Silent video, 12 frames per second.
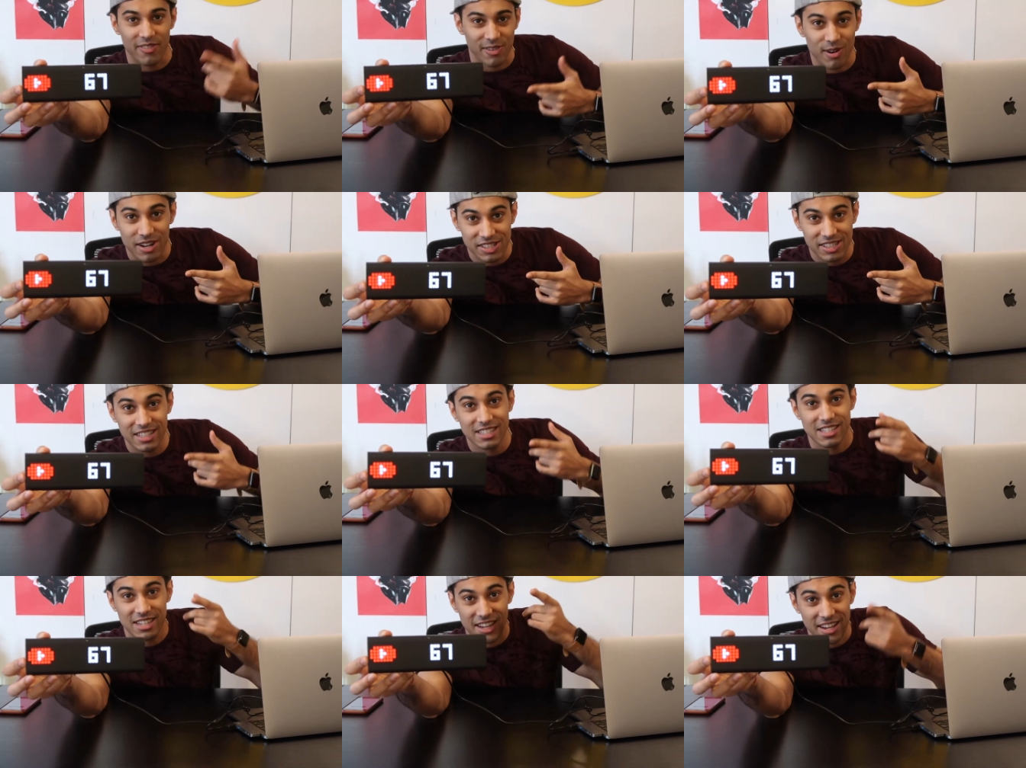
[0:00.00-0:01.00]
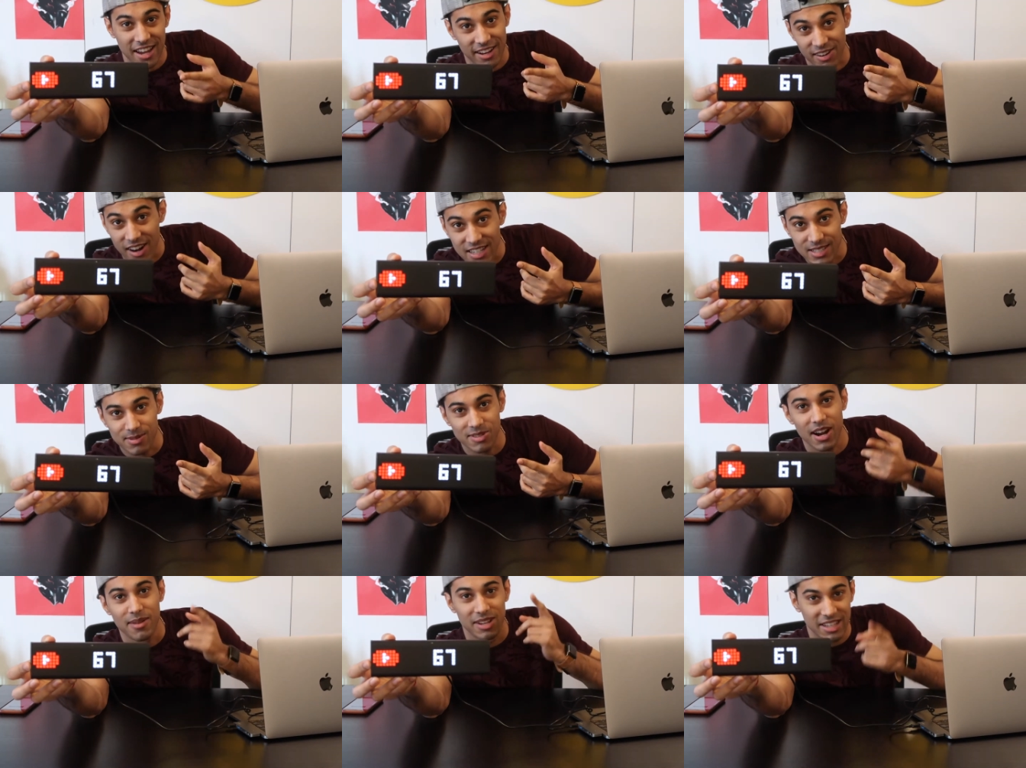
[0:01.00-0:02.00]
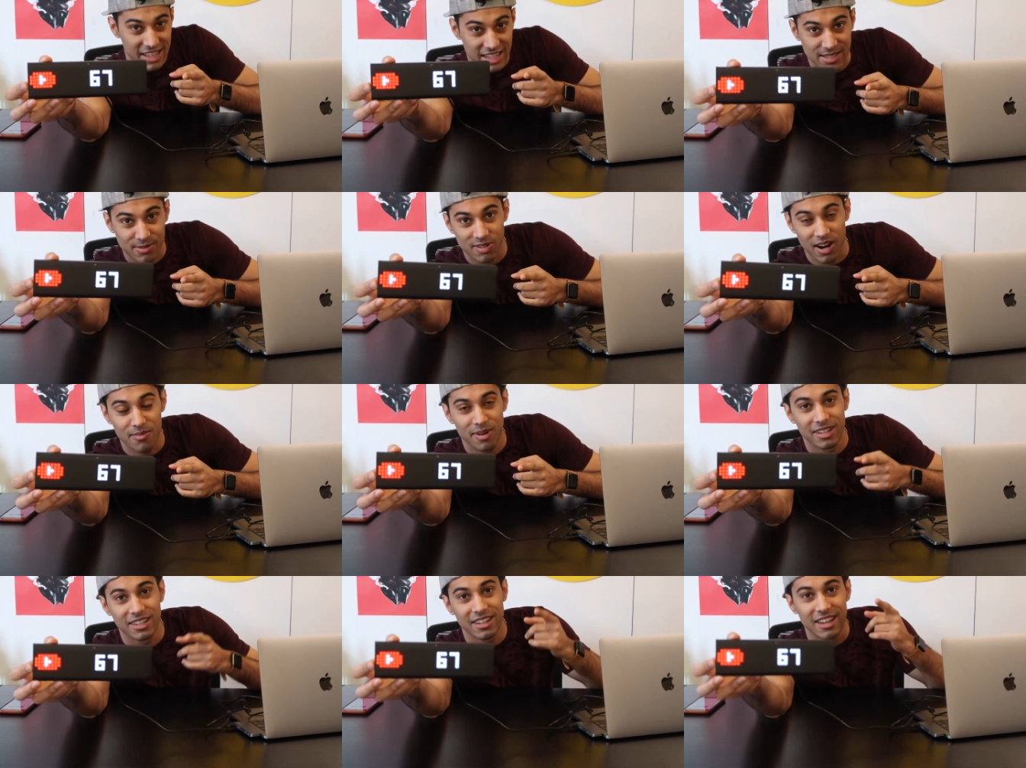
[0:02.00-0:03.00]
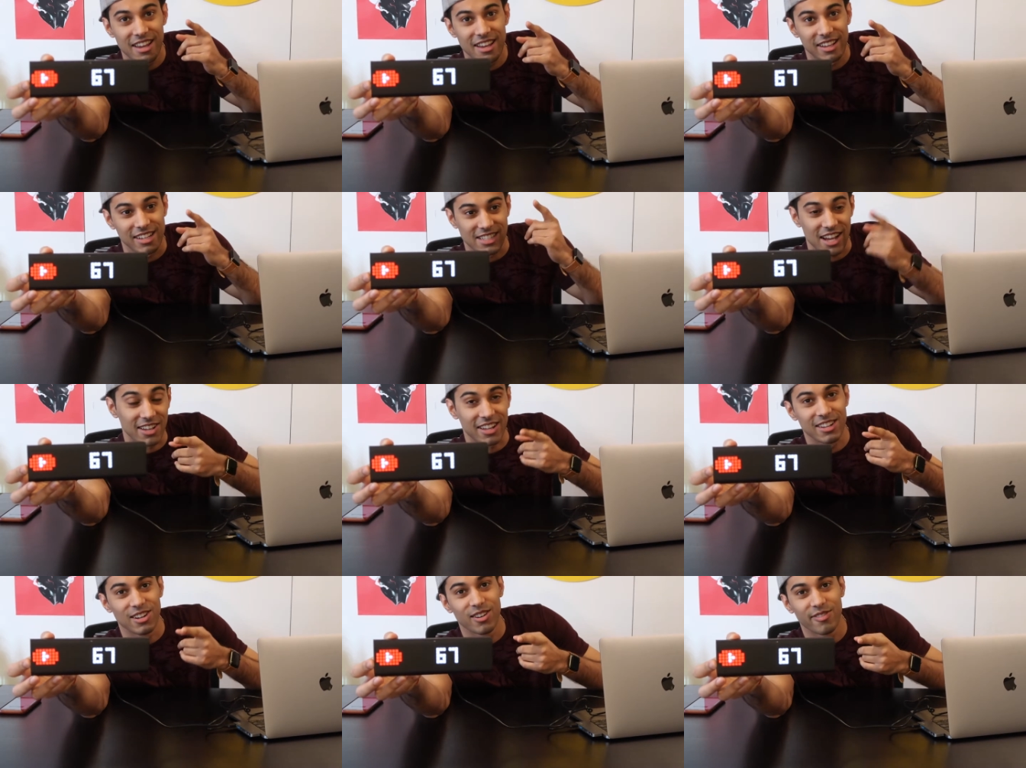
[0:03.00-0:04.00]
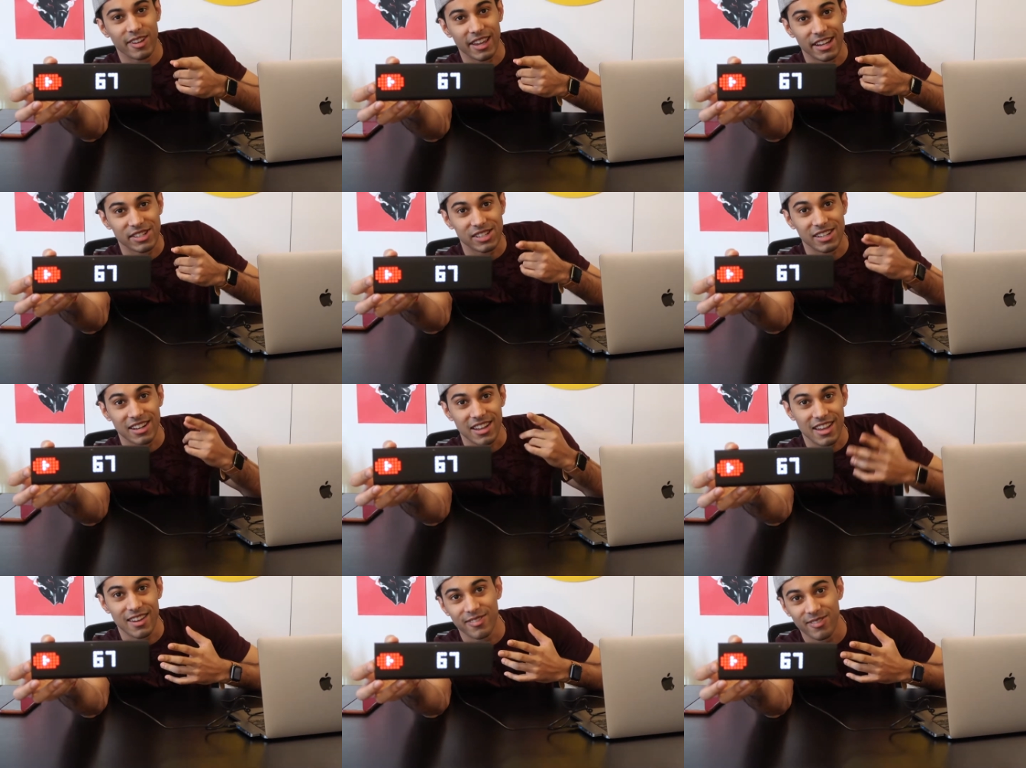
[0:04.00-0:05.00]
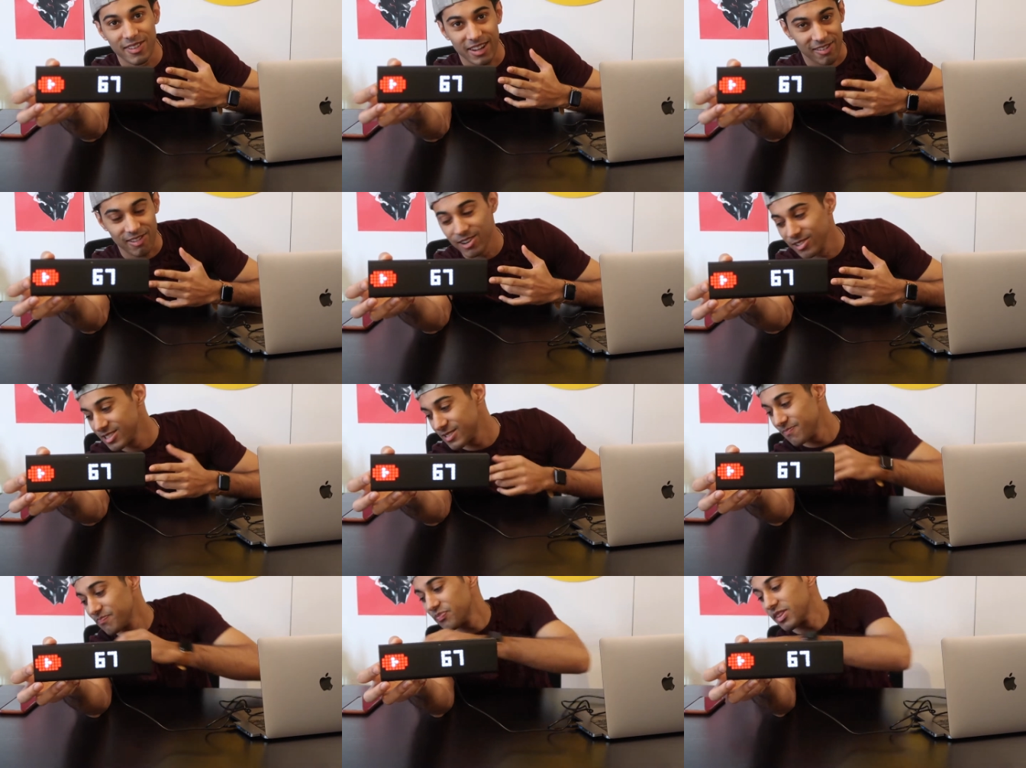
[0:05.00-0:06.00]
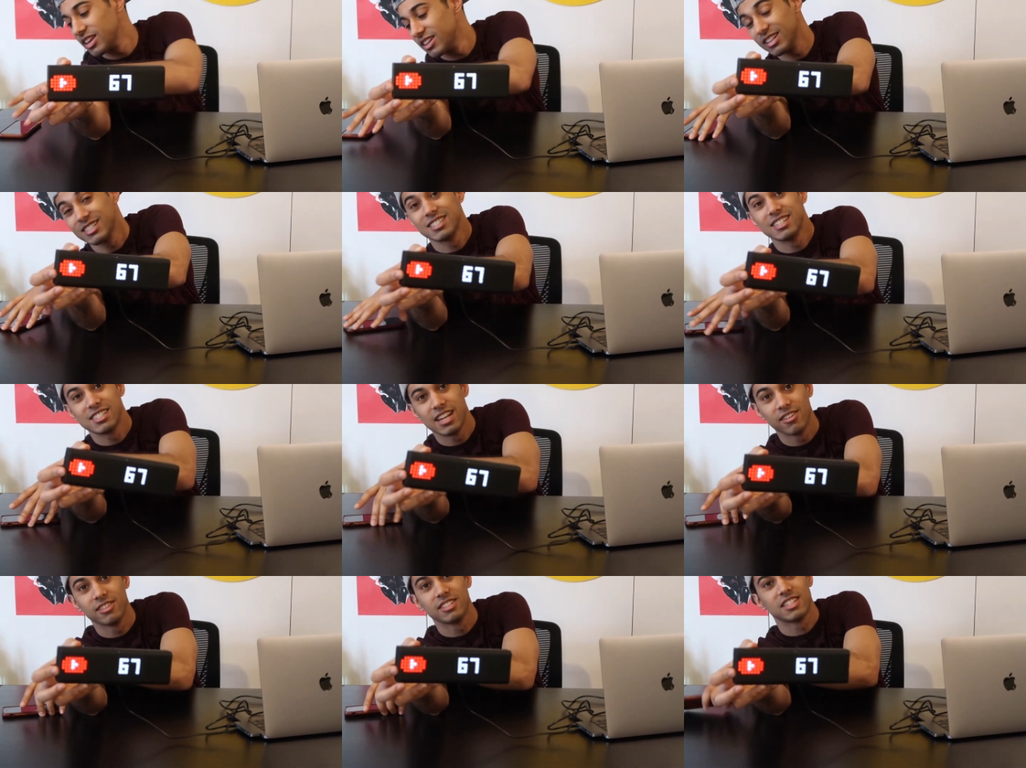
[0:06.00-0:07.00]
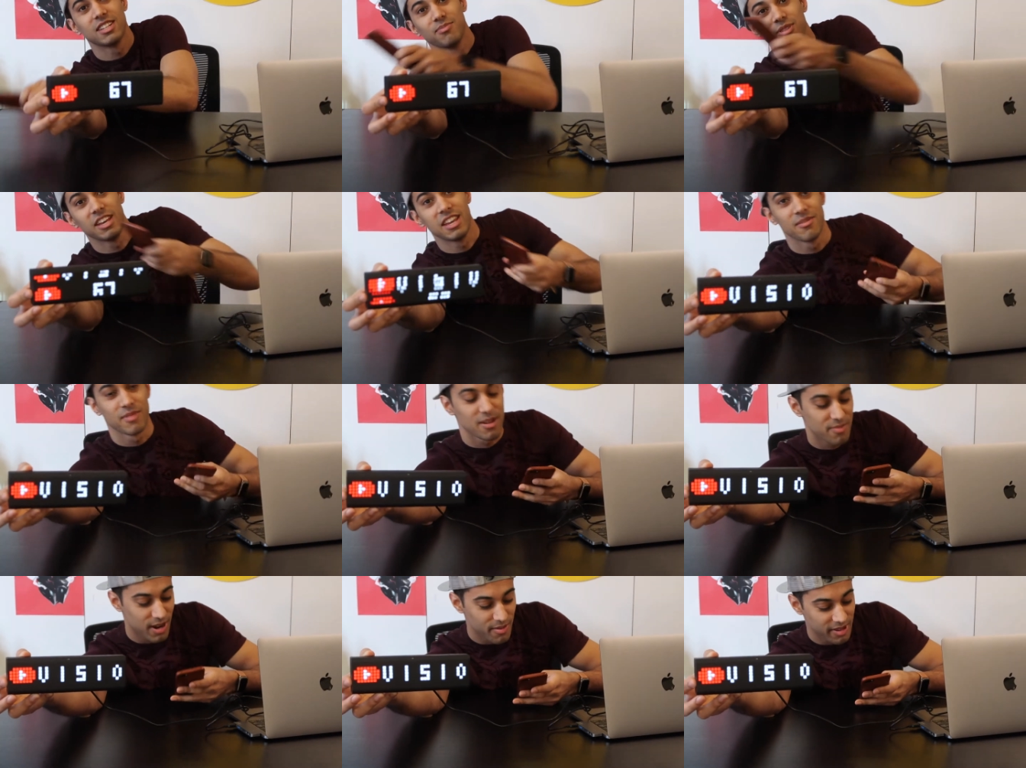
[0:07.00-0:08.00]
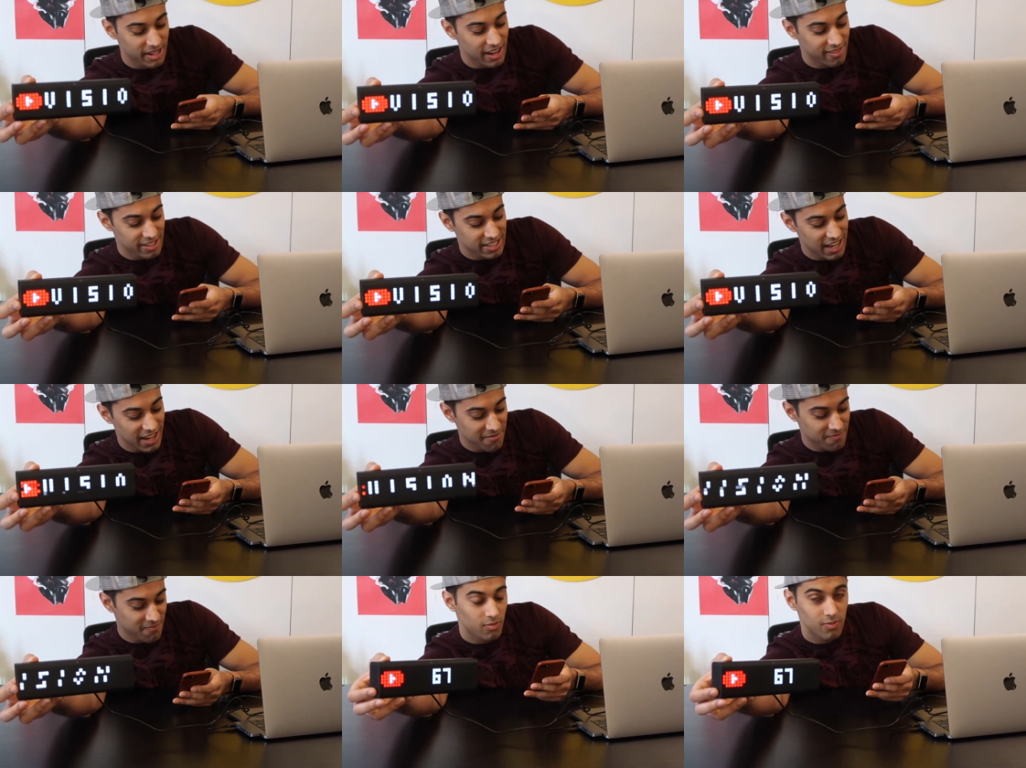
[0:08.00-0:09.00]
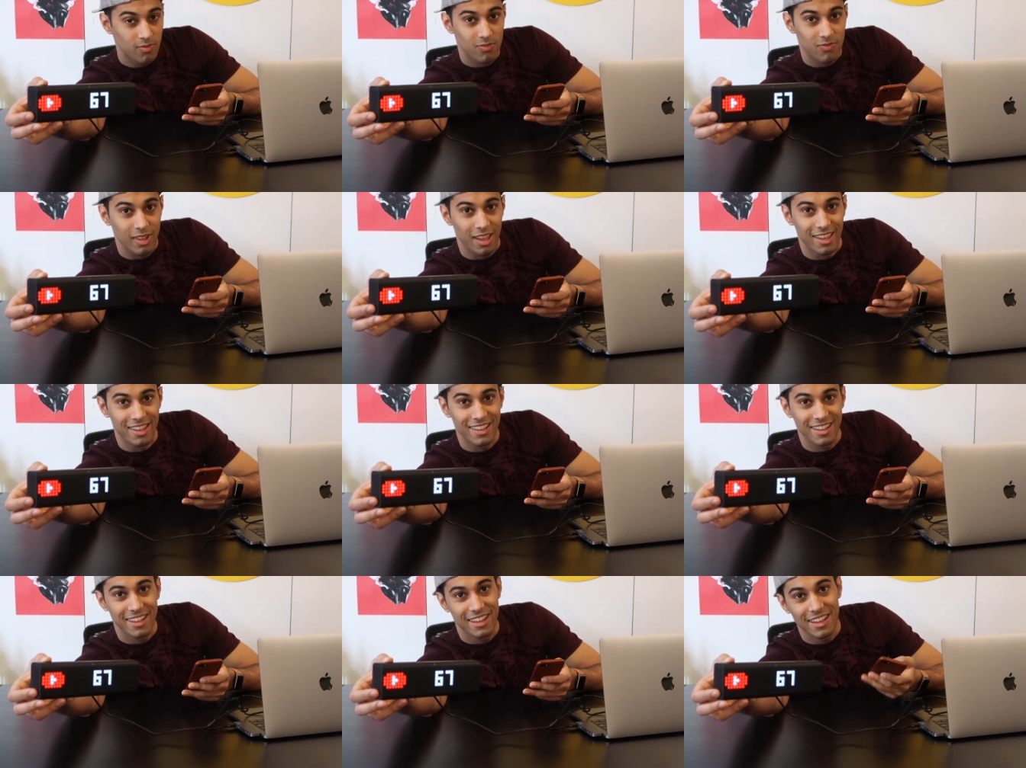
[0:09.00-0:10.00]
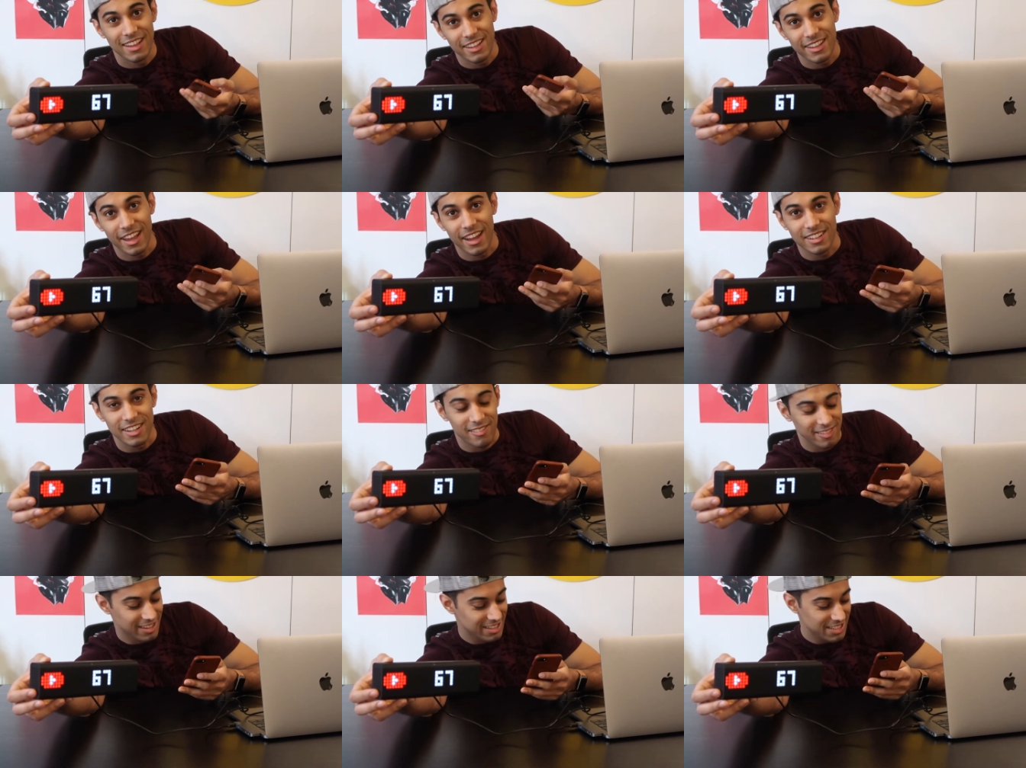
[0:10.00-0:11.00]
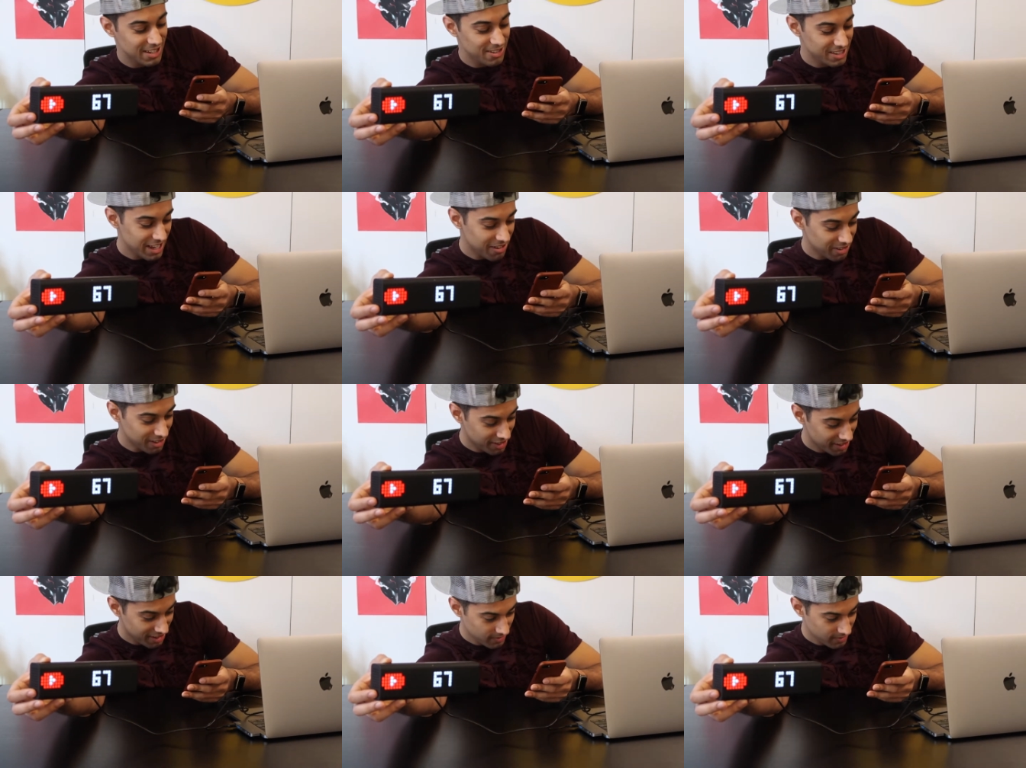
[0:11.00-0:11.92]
If you're watching this and you're not subscribed, hit that subscribe button because I'll get a notification if it grows. This is the sound that's gonna play in my apartment every time. Yeah, definitely let's go with that one.